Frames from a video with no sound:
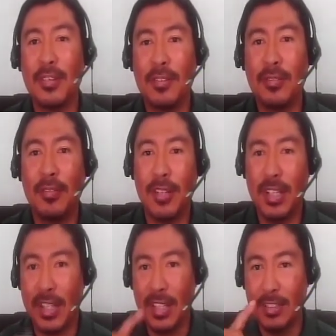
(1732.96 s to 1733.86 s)
when
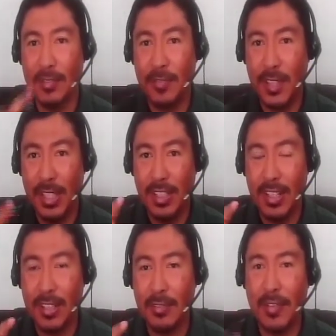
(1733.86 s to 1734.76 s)
it has V, the
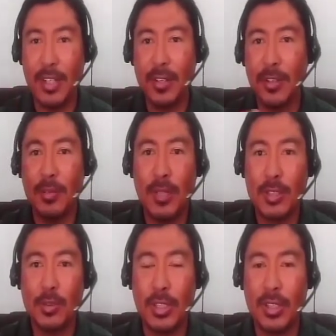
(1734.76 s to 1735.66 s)
letter V, or uh -huh. number
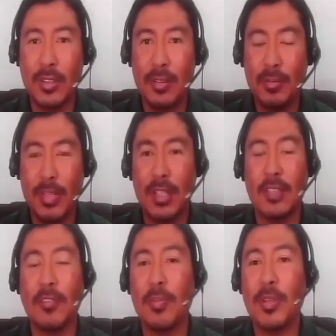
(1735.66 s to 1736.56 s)
three. Because
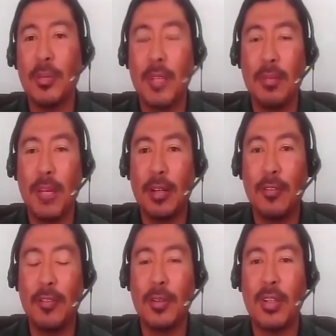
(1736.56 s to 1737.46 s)
if you put them in the
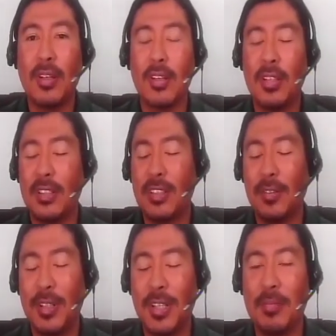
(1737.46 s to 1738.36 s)
microphone, uh,
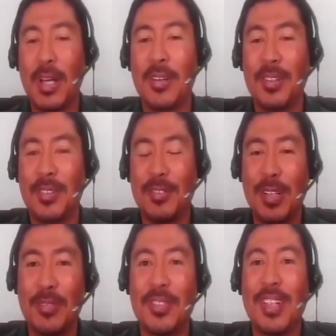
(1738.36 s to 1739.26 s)
sorry, in the microwave,
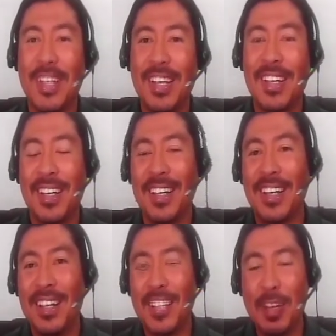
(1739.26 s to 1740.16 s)
microwave yeah,
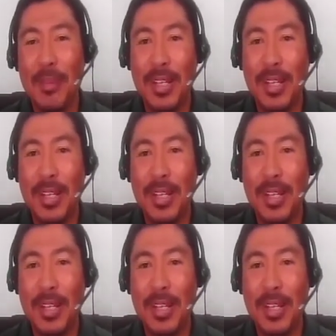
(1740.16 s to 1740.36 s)
they may